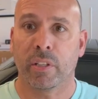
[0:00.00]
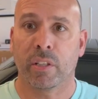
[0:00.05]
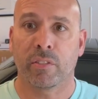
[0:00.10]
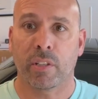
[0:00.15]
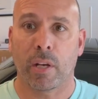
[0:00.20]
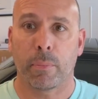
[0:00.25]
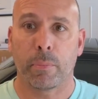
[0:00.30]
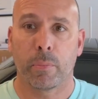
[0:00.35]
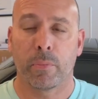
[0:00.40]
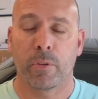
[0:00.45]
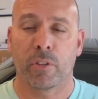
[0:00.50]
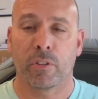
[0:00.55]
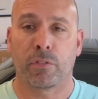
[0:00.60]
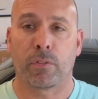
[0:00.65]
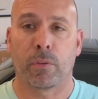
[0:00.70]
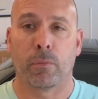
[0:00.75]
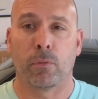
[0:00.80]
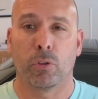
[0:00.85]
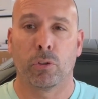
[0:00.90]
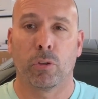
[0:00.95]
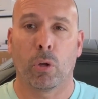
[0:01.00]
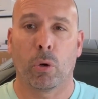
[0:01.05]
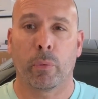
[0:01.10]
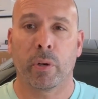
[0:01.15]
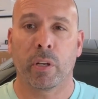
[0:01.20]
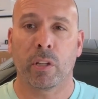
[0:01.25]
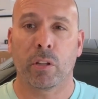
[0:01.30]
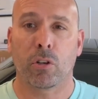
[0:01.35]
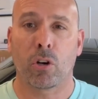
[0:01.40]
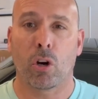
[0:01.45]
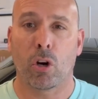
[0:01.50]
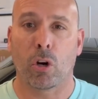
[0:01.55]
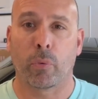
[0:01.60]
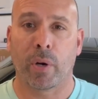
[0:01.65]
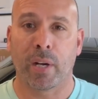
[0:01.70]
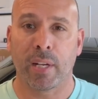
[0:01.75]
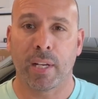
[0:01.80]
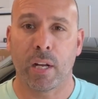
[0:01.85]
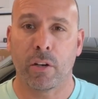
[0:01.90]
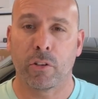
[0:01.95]
thing stopping us from lowering the car
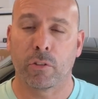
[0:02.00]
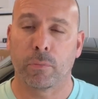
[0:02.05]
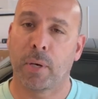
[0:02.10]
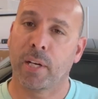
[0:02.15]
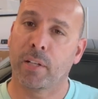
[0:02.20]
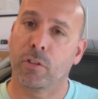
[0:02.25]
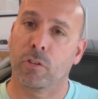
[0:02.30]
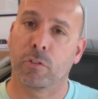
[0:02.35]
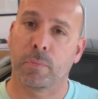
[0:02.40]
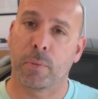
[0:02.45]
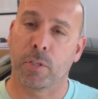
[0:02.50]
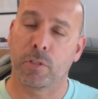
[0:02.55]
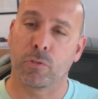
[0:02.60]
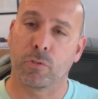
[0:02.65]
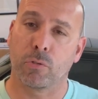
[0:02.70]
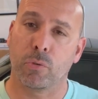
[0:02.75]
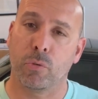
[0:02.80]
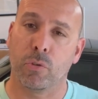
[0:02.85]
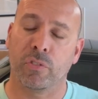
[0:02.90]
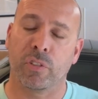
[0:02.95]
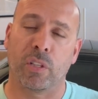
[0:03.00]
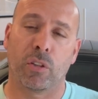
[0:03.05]
right now is buying those special tools.